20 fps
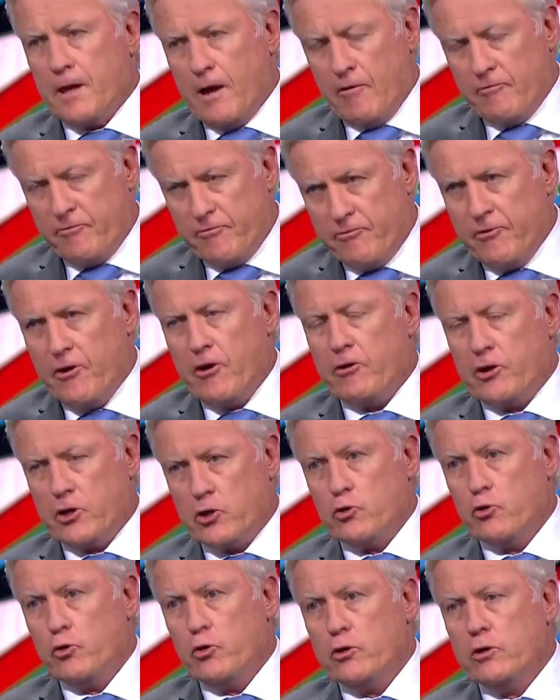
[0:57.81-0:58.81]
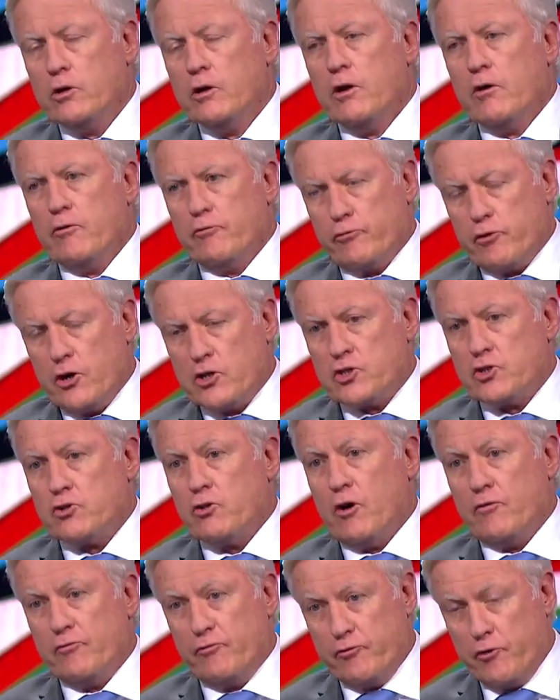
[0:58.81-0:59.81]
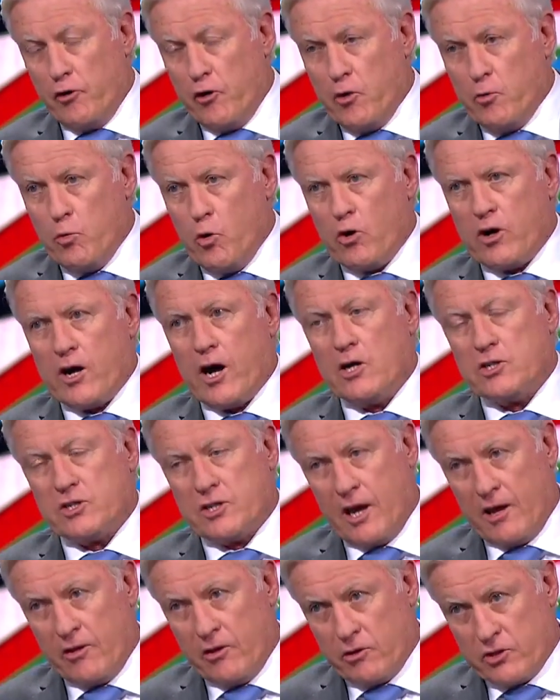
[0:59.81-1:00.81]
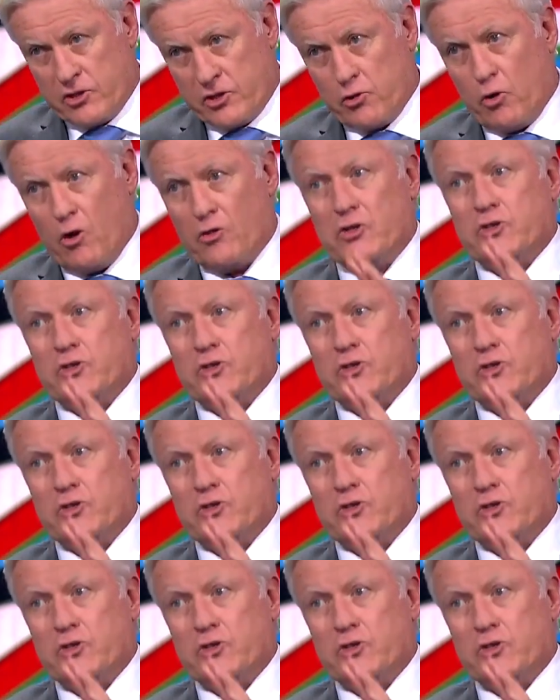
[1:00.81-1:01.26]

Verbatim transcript: a very good French side, very well coached, and they're a side